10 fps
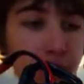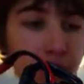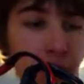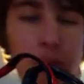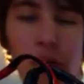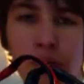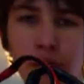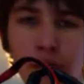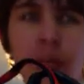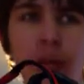Not
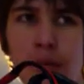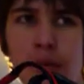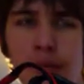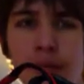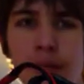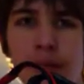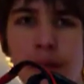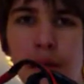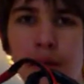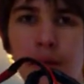millimeters, yeah, millimeters
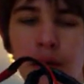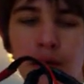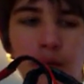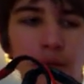off the ground.